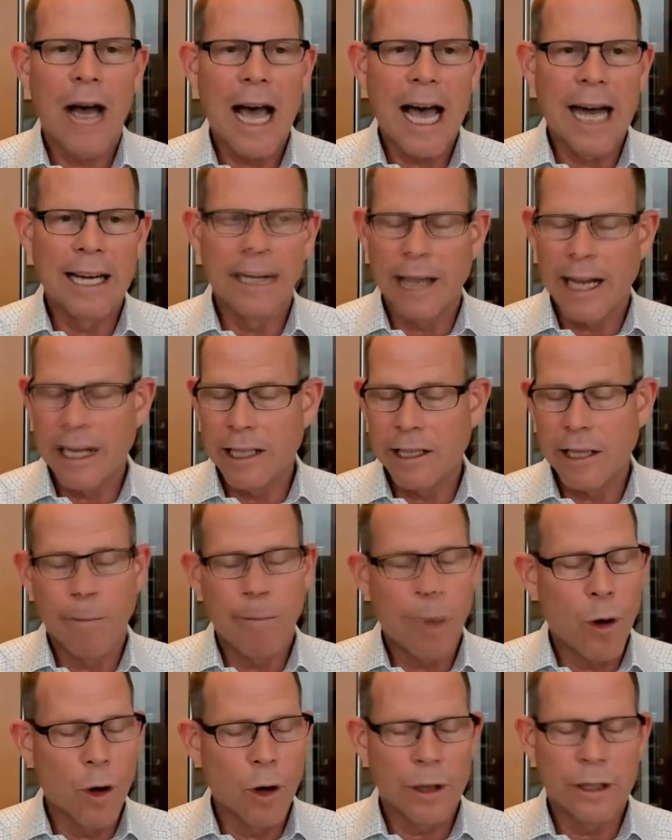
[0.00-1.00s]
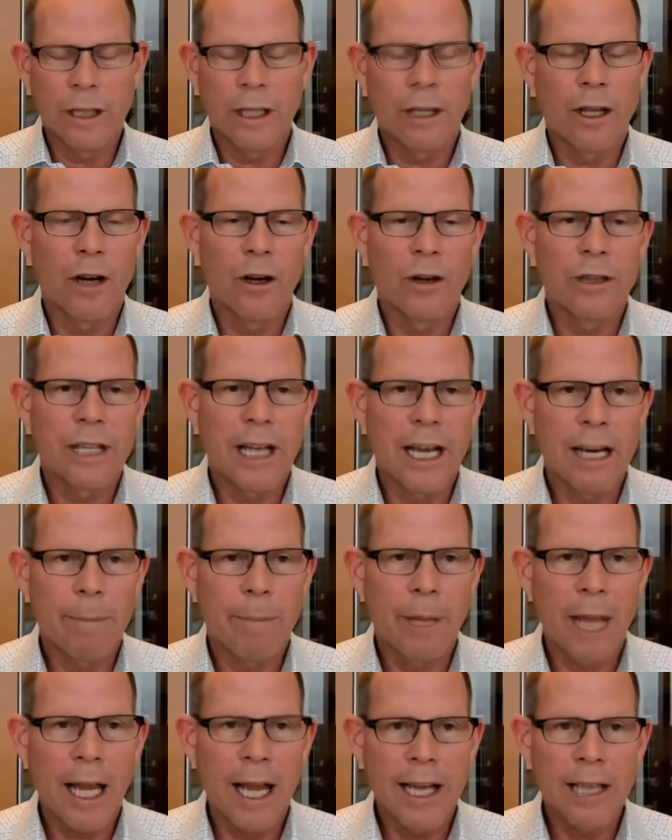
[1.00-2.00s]
And it's important that those
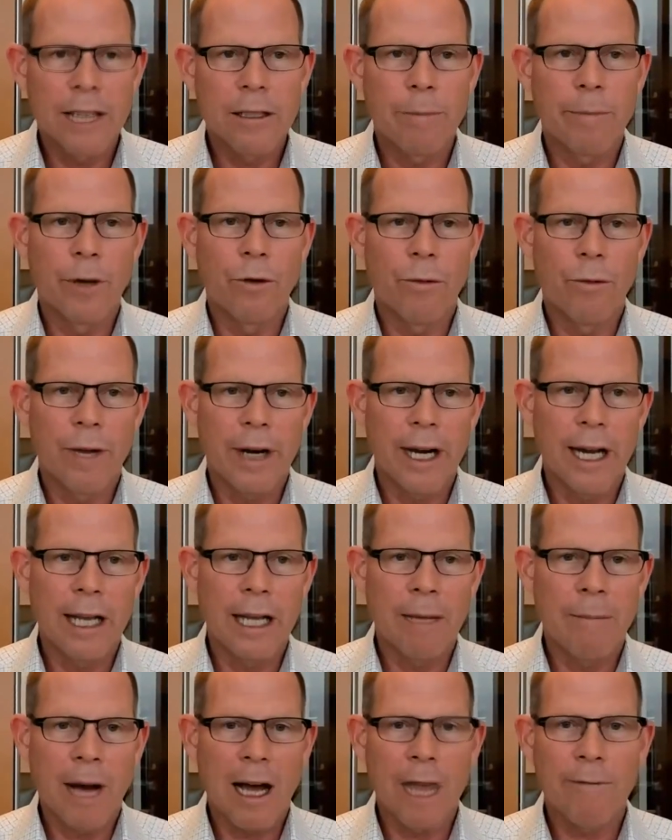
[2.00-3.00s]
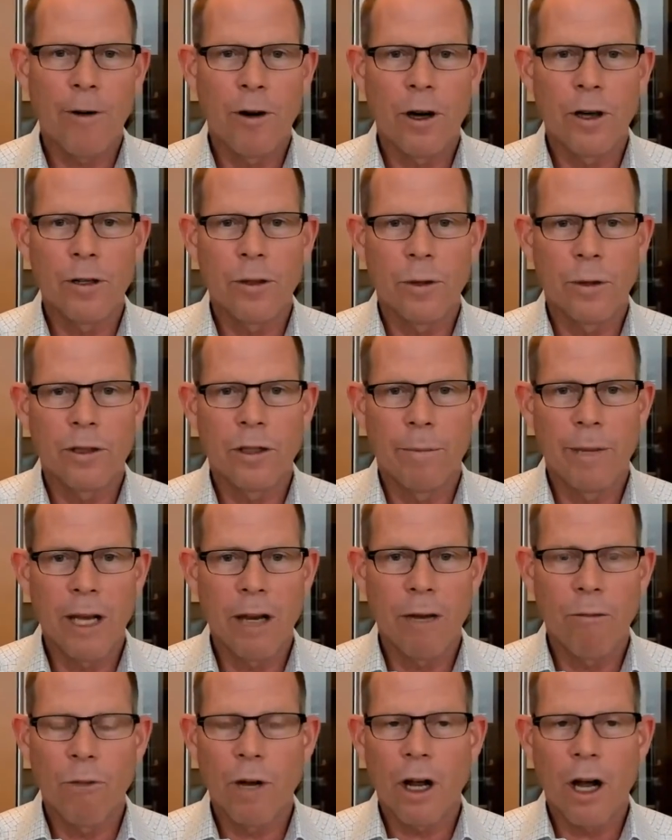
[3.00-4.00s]
take place. But really, my focus wants to
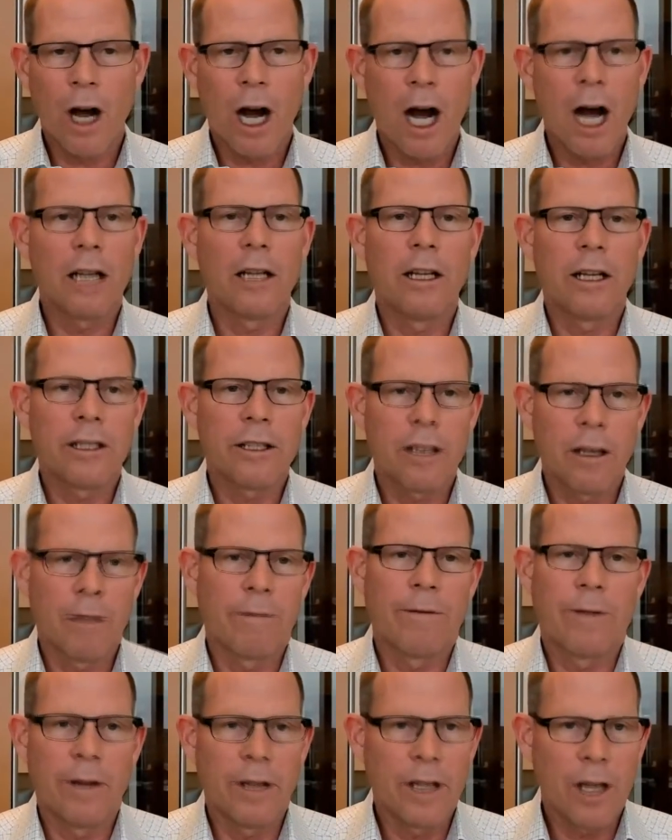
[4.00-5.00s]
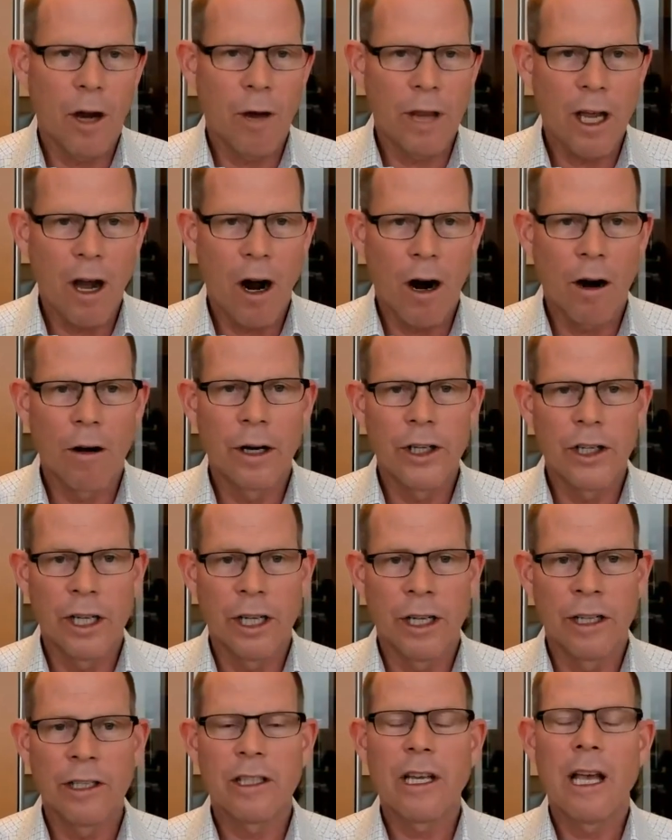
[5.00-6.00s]
be, regardless of, you know, the
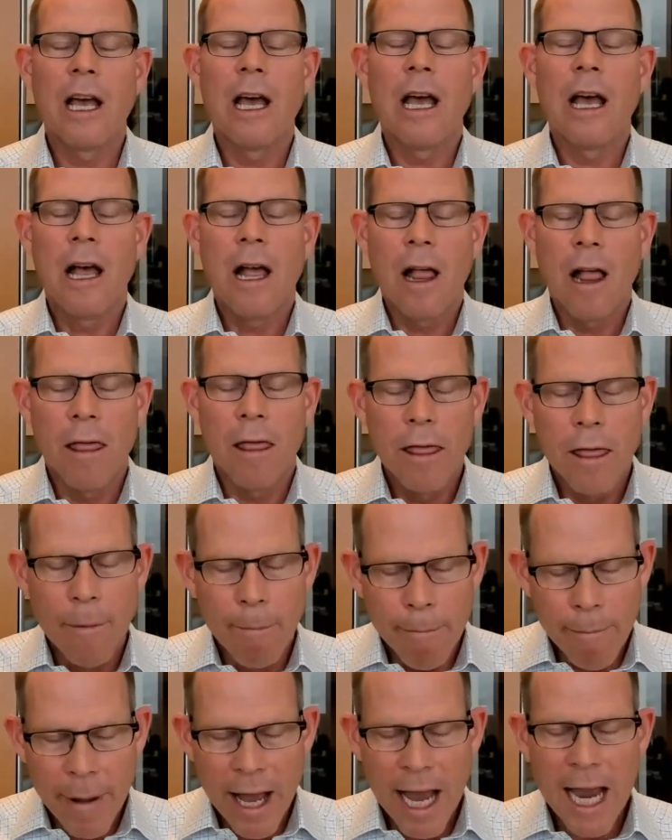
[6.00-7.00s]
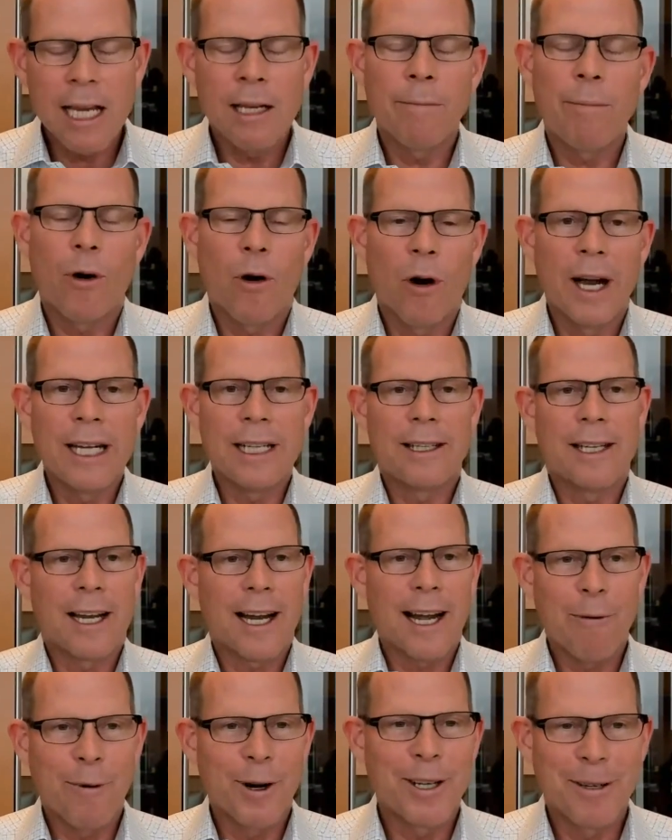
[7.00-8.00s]
origins, the main point
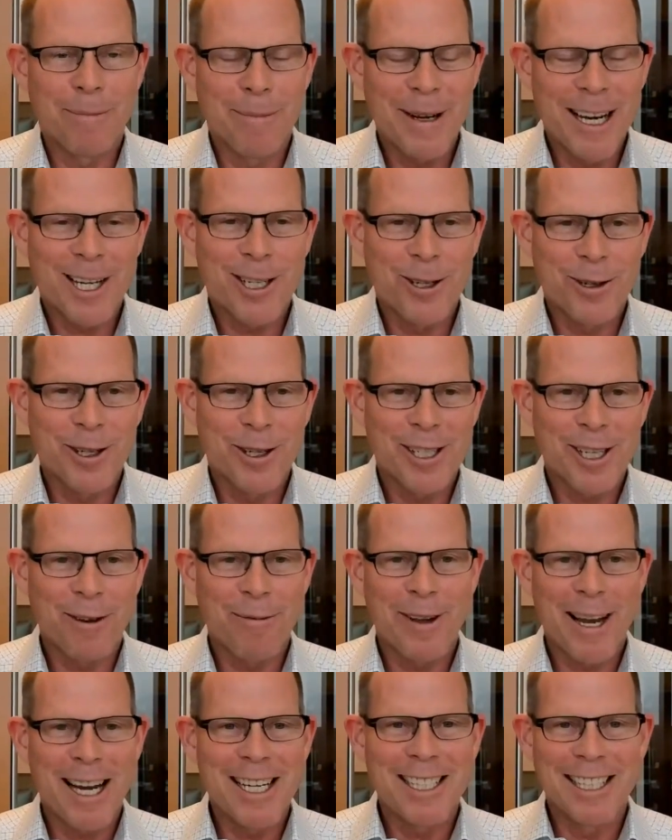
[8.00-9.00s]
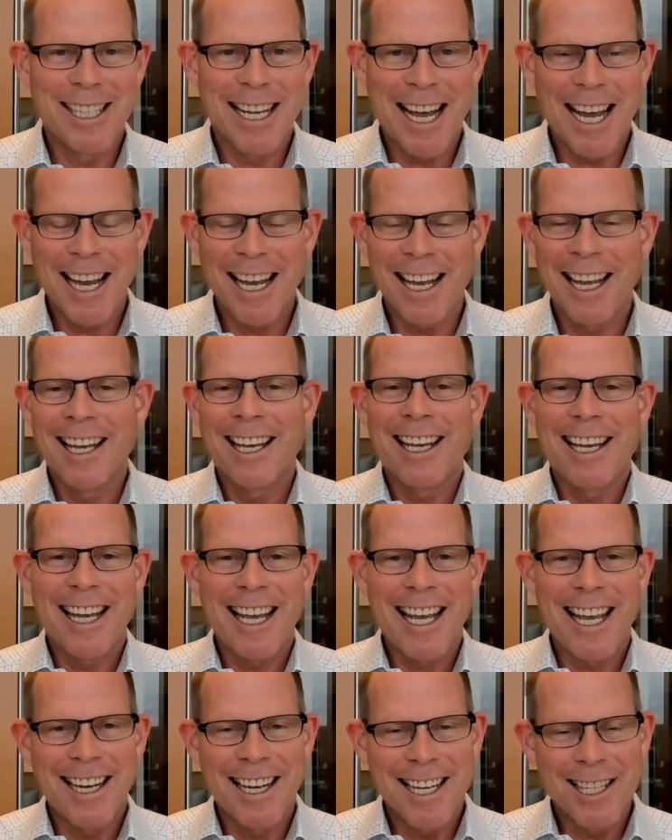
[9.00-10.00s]
that I want to make sure is conveyed today,
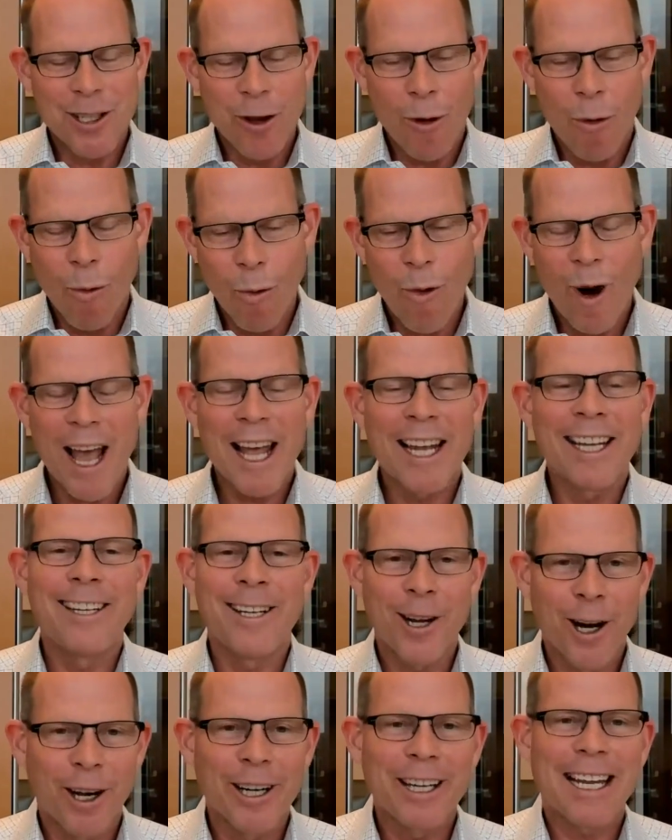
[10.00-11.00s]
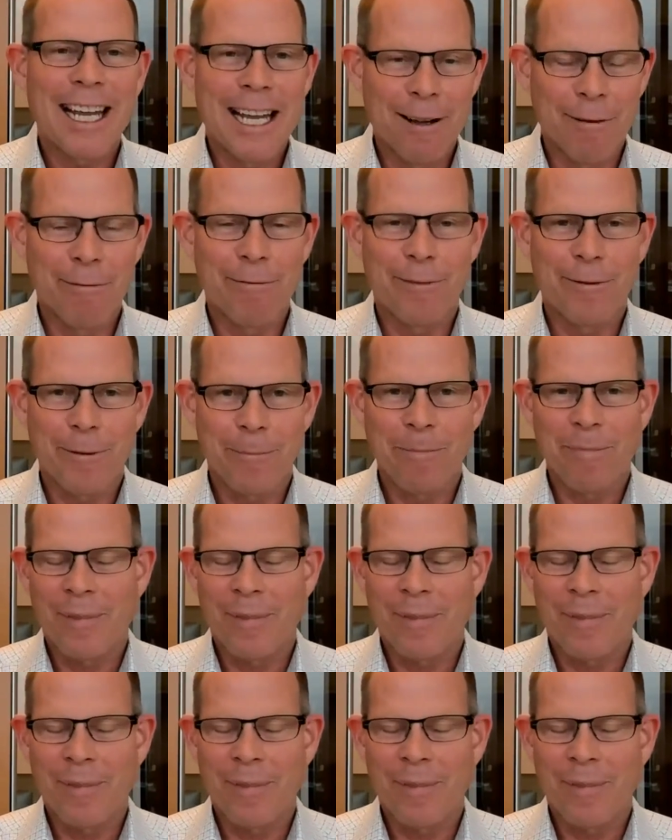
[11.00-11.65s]
it is when, not if.